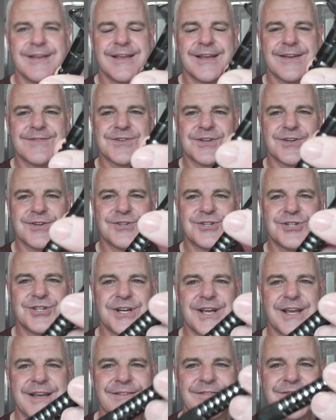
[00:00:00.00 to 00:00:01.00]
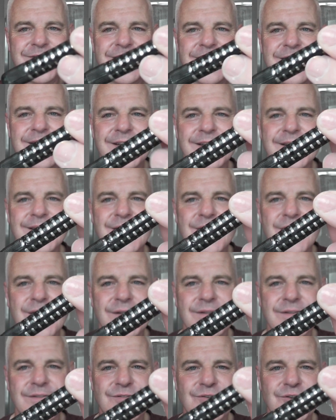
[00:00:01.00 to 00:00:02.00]
gives a good shave.
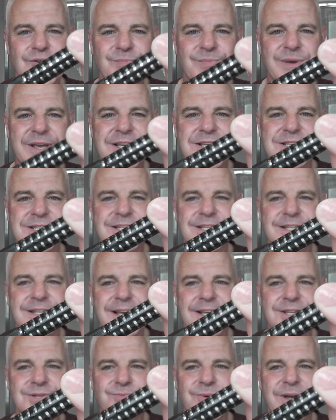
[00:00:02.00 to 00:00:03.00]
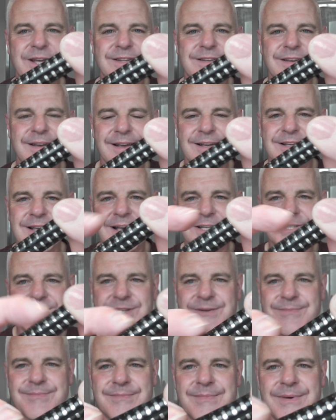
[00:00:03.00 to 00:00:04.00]
Two-piece, nice weight to it, it
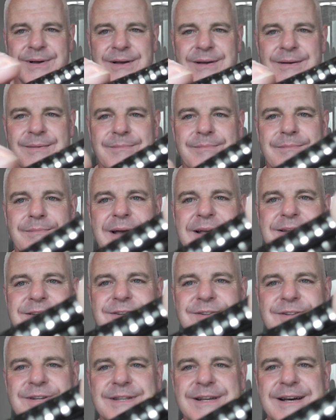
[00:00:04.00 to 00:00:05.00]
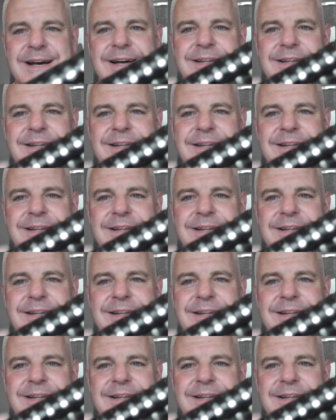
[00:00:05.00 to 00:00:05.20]
has some metal in the